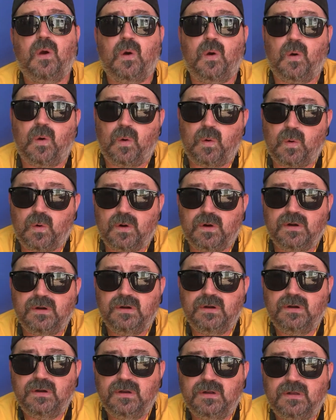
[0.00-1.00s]

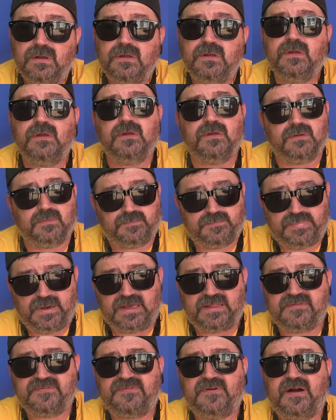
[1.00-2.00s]
or
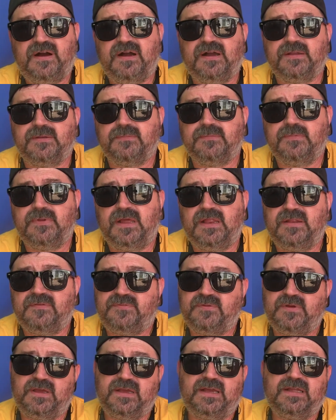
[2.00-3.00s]
pay the fine. And
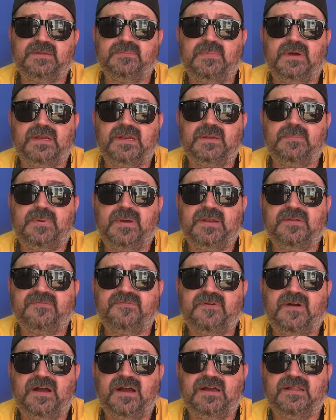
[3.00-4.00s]
if you ain't got the money to pay the
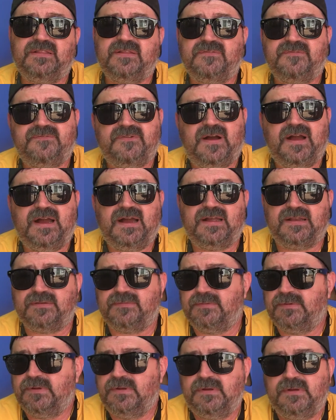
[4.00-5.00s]
fine, then fine.
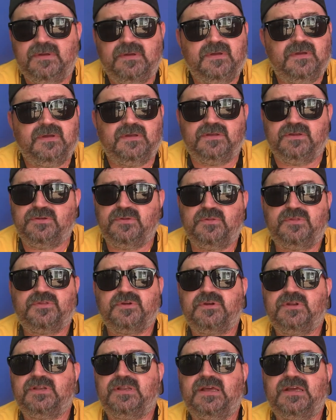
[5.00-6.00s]
You do
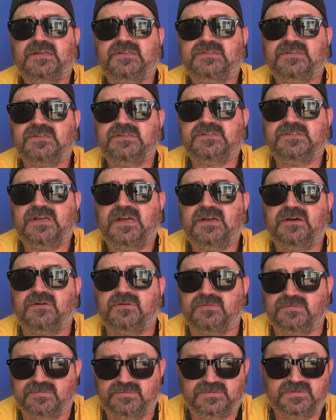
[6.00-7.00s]
30 days in
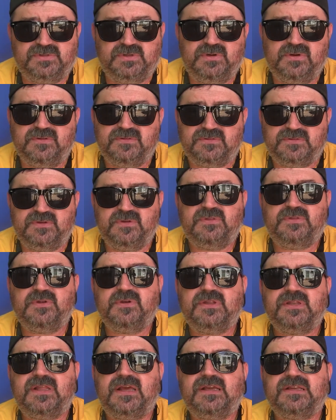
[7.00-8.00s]
jail. Do, do
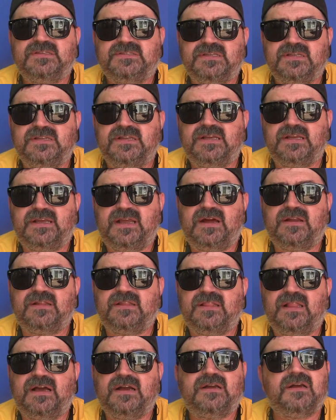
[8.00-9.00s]
30 days sitting in county
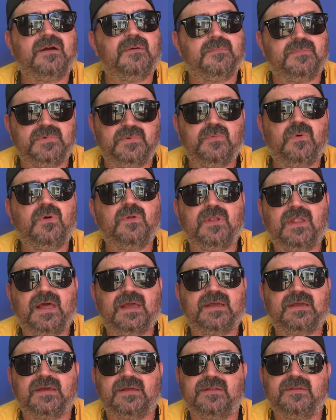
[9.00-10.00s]
lockup. You won't
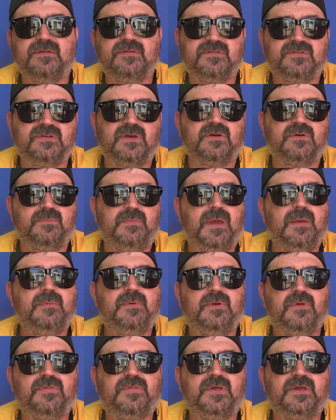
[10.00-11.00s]
like it. So
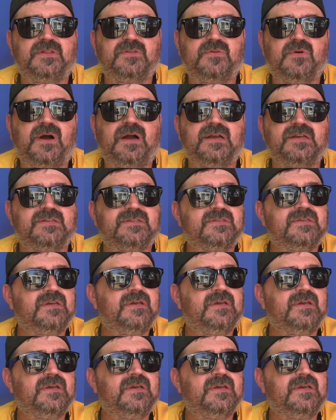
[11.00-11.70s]
maybe you'll think twice.